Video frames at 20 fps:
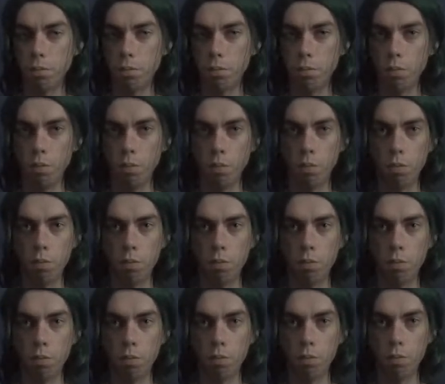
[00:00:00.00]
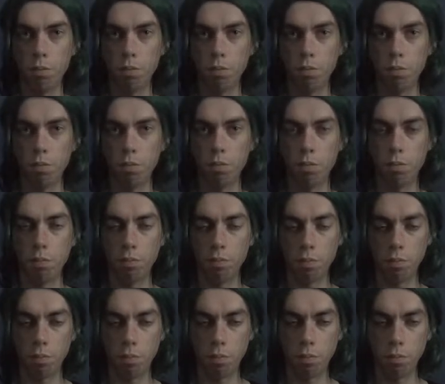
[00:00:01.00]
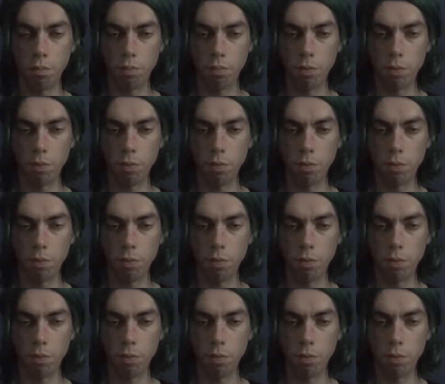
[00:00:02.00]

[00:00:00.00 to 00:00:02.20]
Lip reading: Nothing is said.